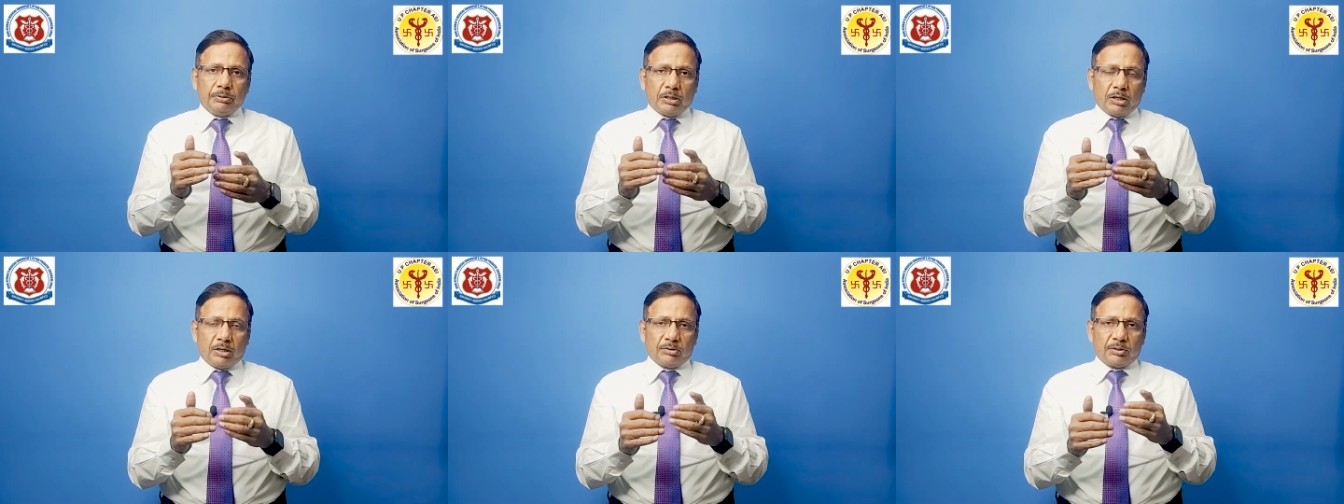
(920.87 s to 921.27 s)

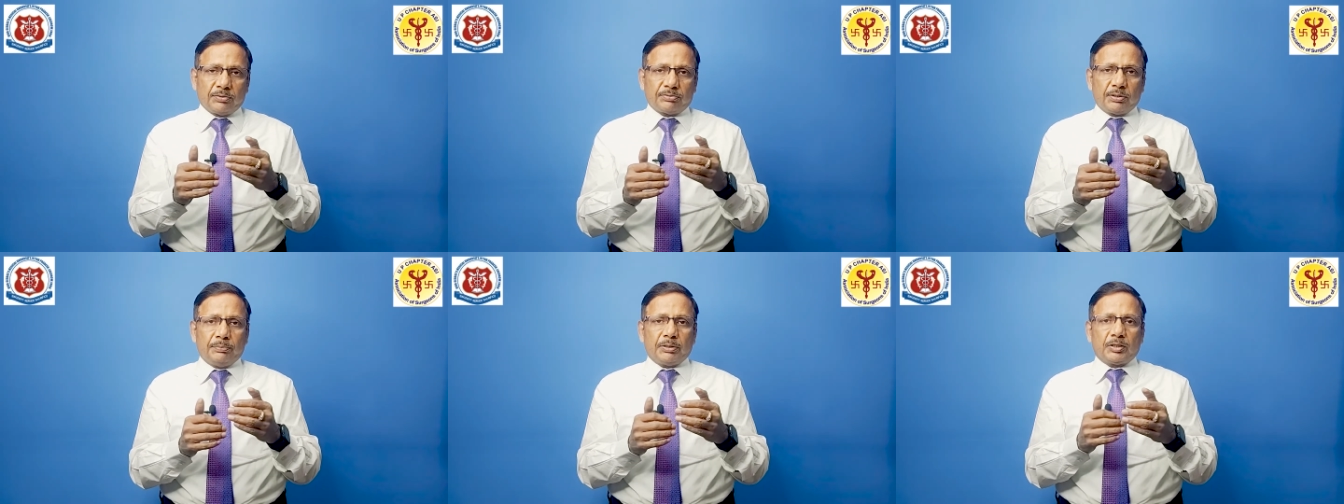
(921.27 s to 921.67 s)
because
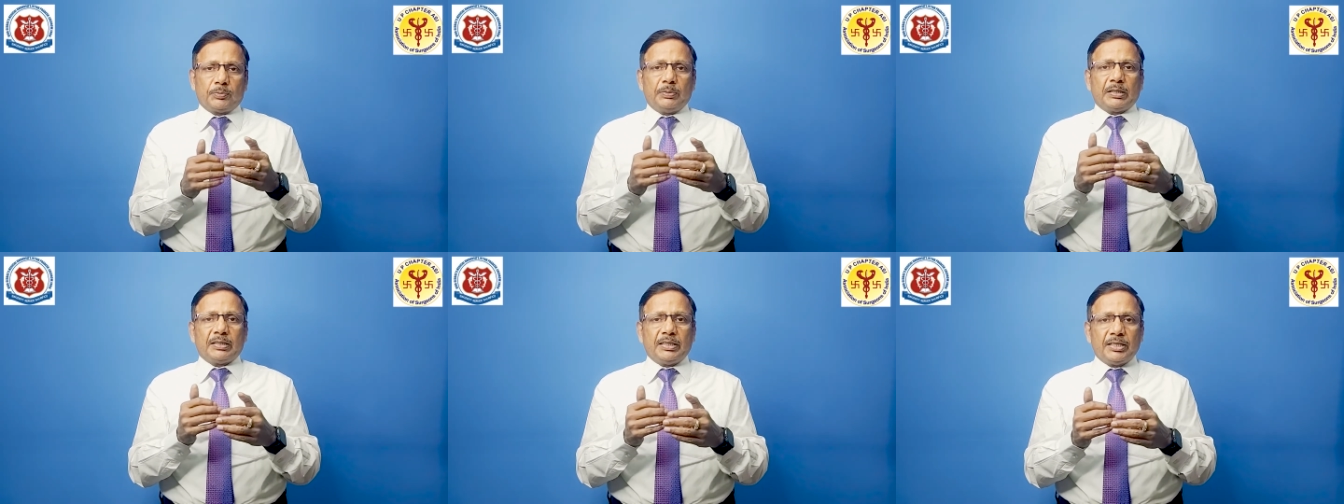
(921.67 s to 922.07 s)
of some
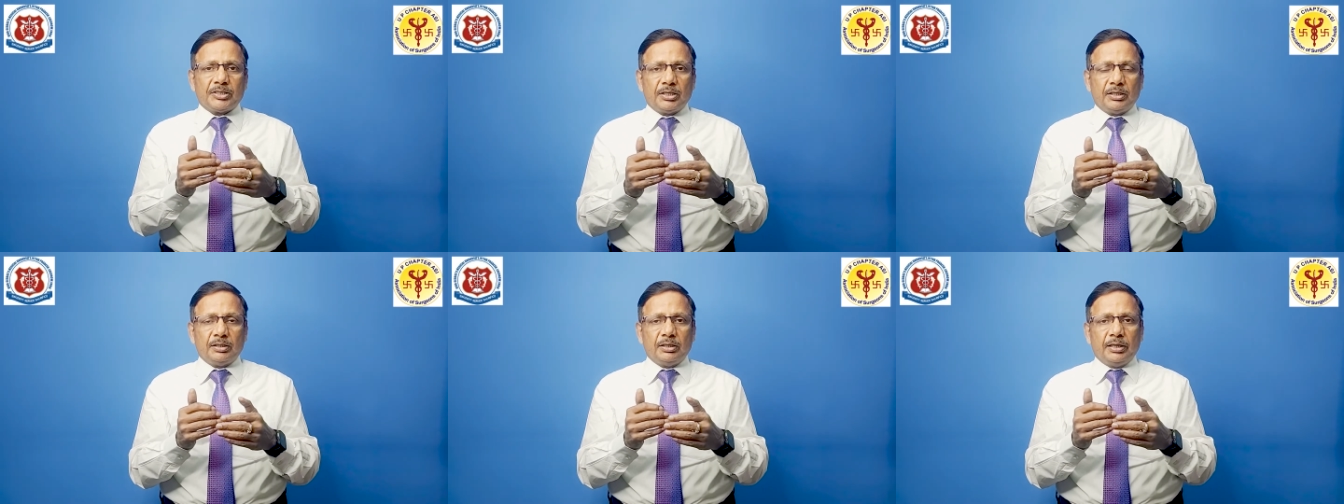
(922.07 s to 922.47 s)

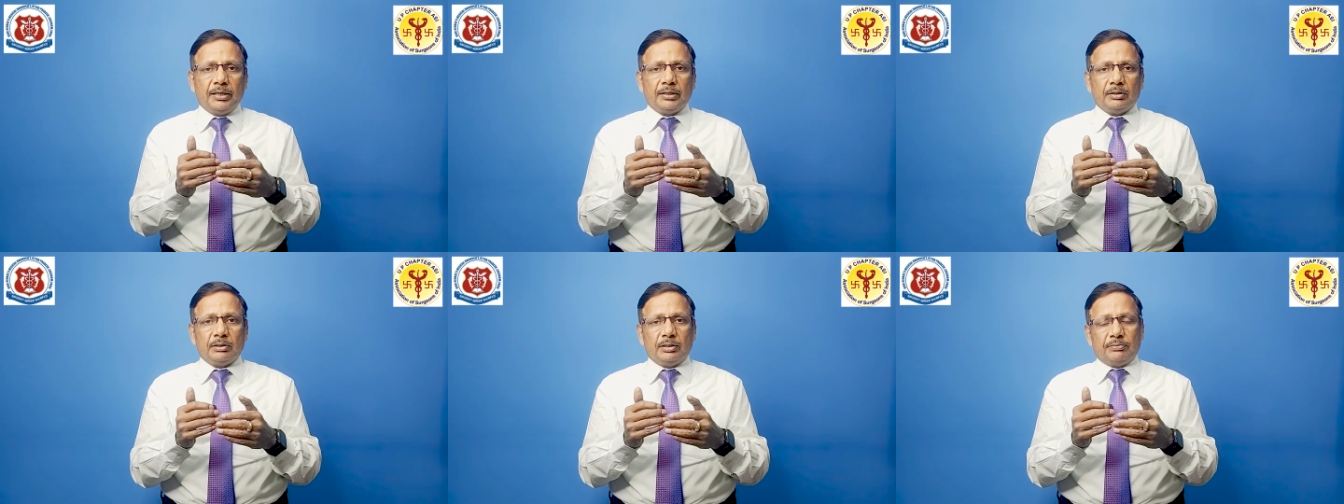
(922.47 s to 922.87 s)
expectation
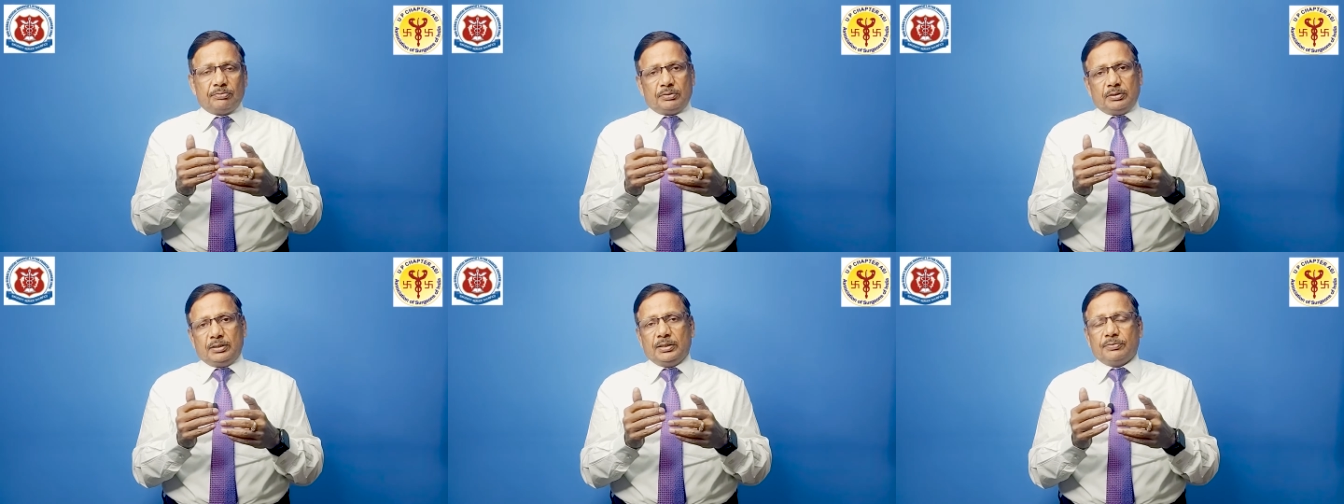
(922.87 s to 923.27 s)
and